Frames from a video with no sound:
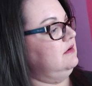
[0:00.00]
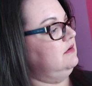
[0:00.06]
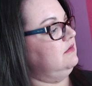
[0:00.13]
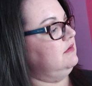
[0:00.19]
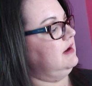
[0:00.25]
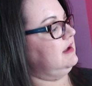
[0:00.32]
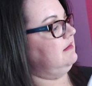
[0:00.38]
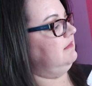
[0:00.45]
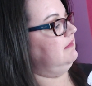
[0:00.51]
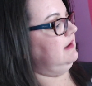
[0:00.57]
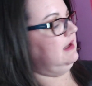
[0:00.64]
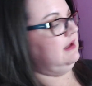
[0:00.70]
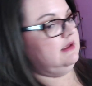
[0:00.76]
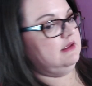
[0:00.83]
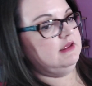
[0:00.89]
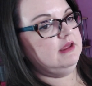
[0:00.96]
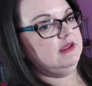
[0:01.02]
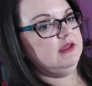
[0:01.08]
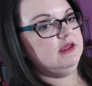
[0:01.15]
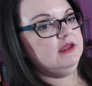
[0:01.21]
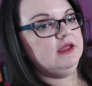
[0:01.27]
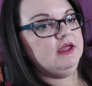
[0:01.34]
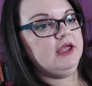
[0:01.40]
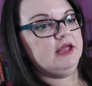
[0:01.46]
correctly
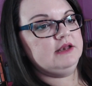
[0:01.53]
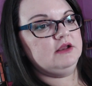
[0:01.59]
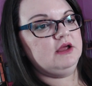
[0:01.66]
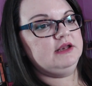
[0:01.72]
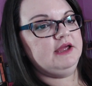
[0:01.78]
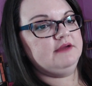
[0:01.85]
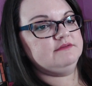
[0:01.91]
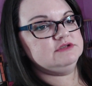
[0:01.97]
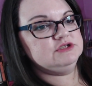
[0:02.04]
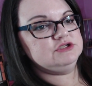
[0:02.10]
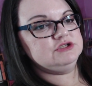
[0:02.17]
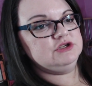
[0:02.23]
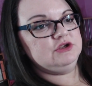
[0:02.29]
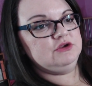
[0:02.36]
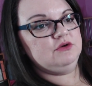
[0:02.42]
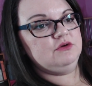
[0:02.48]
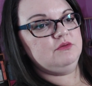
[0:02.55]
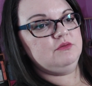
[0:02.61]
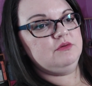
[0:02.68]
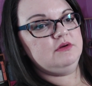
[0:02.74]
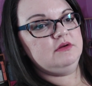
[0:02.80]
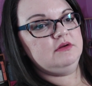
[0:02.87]
and not have to do